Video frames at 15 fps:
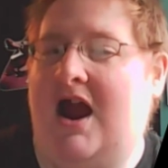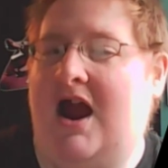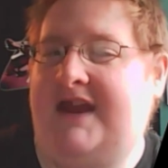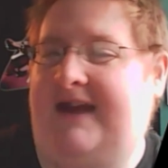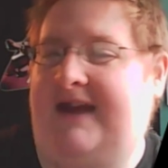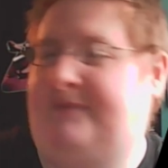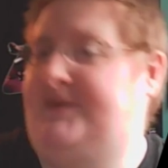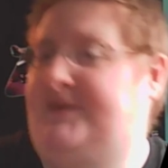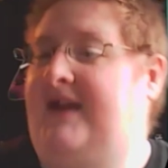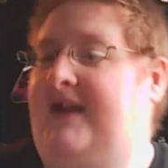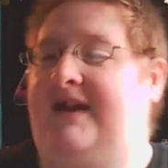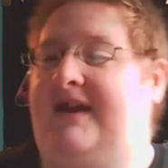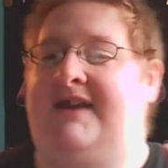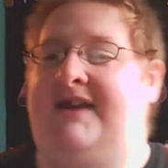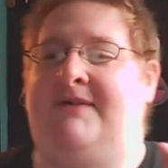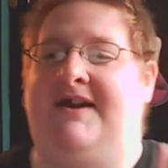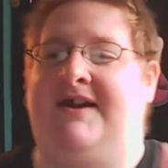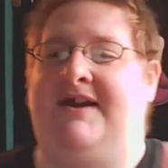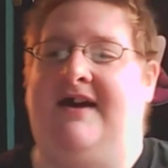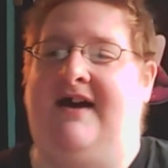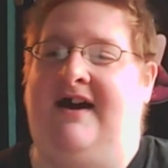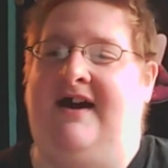yeah. Anyway,
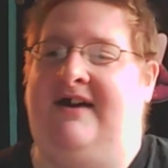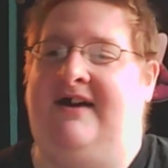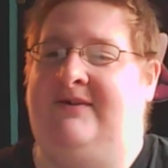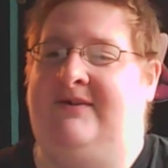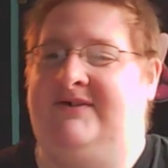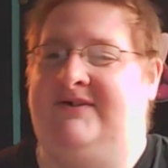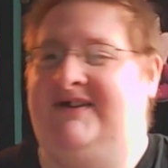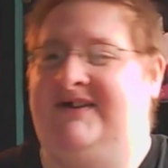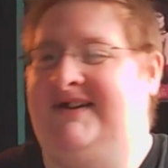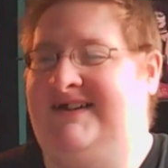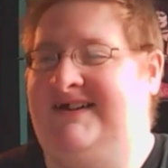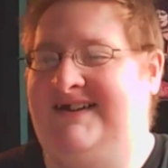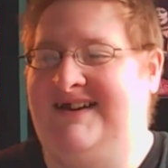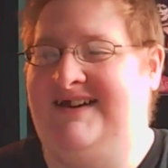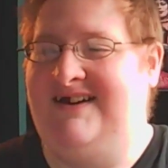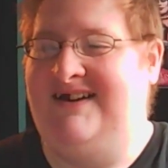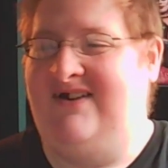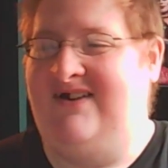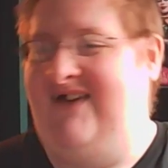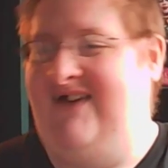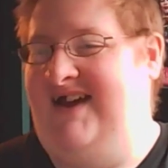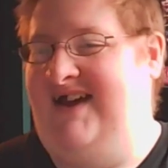I'll go
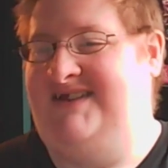ahead and